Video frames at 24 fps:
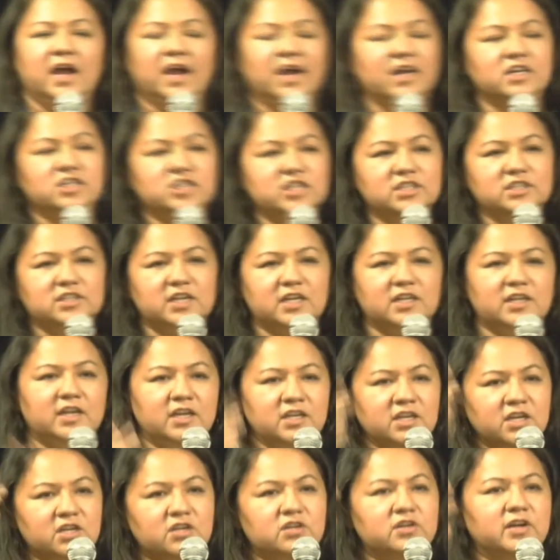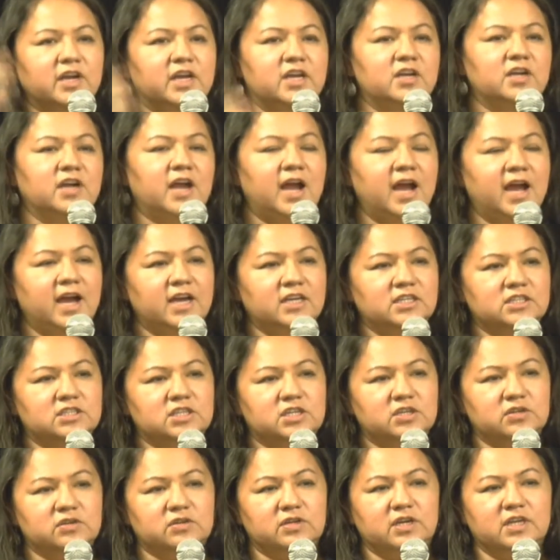And she said, then the creator
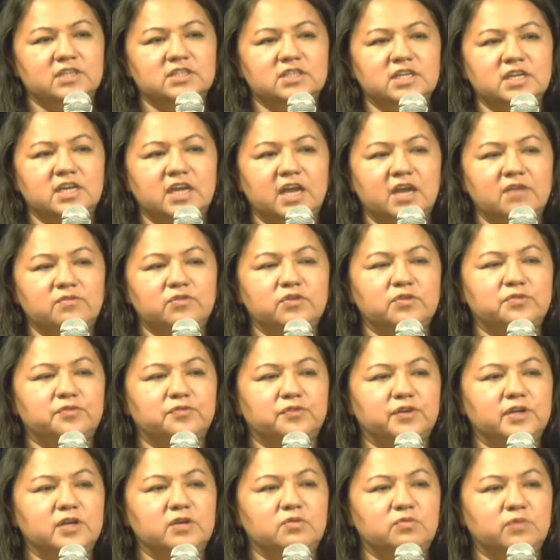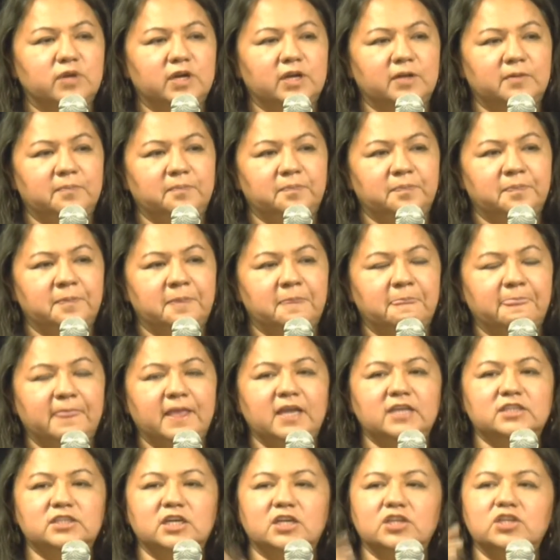asked you, because he gave you free will,
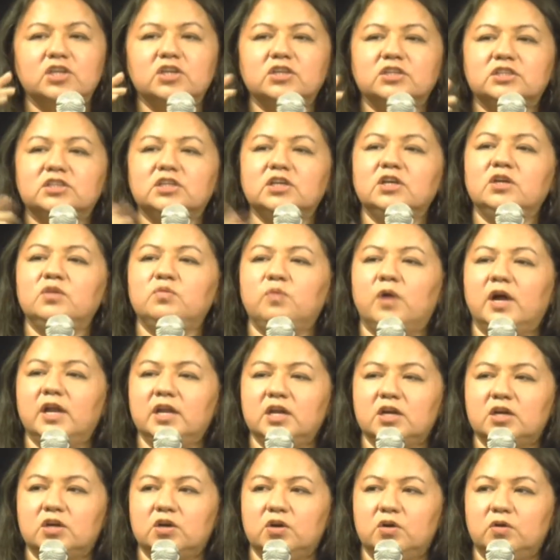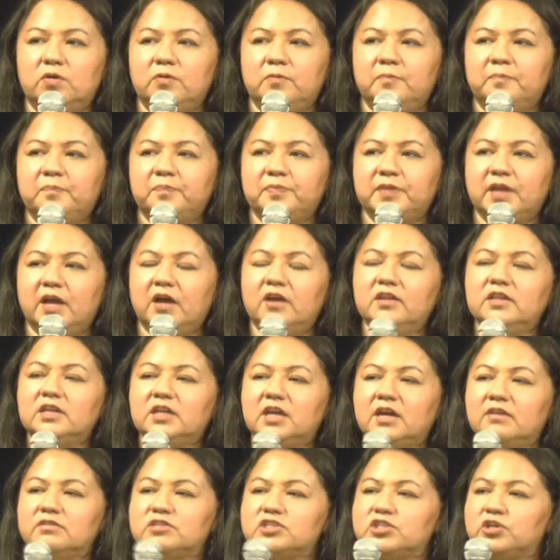he said, do you still want to go now that
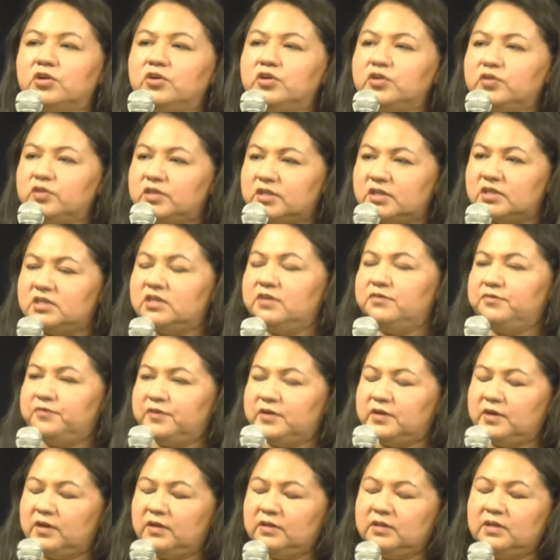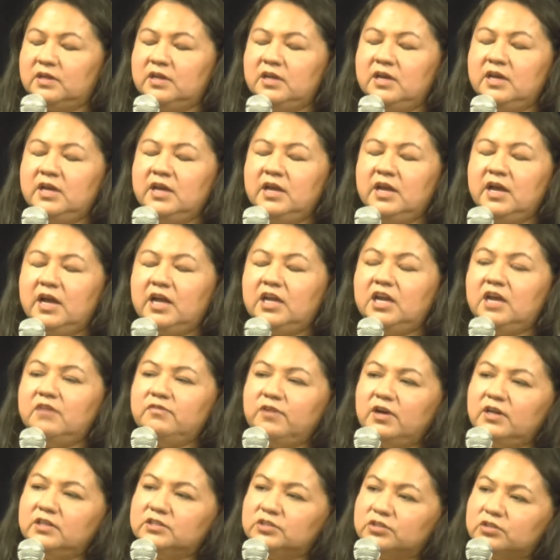I've shown you the difficult and
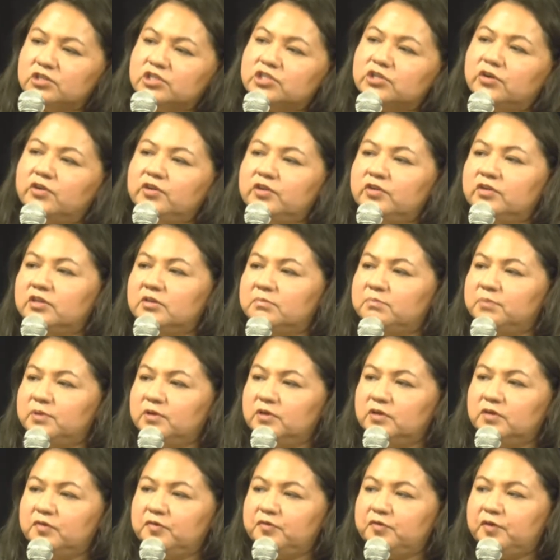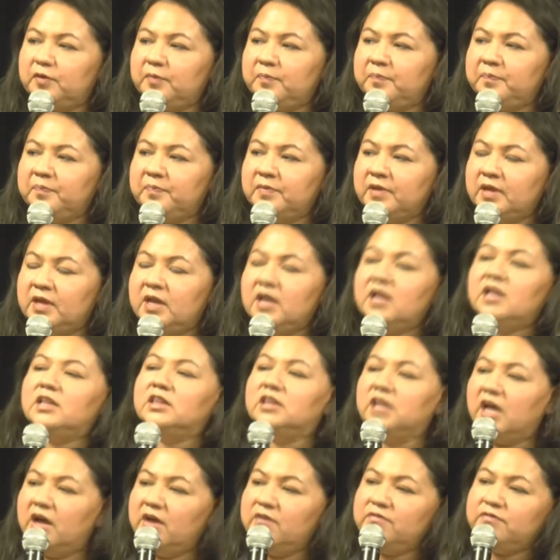I've also shown you the beautiful?
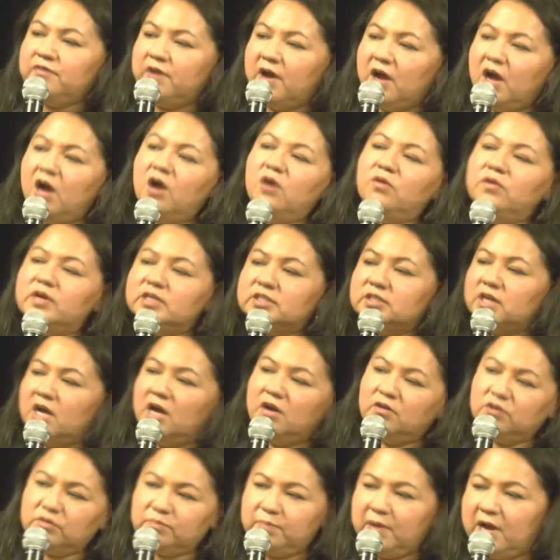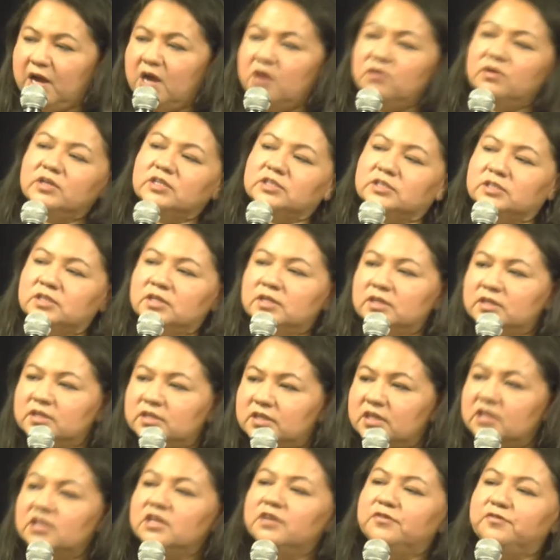Love always outpowers
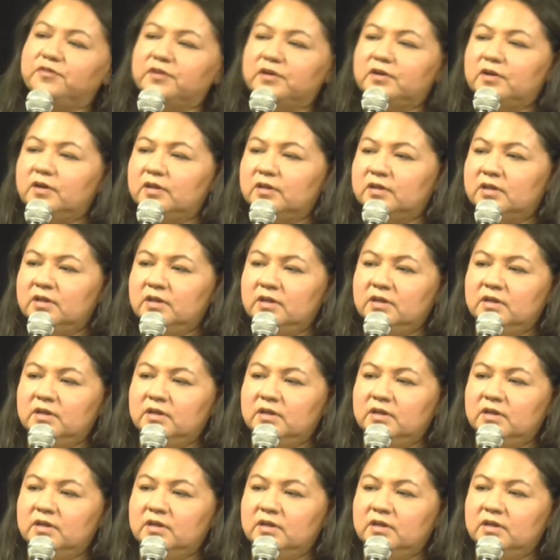the difficult.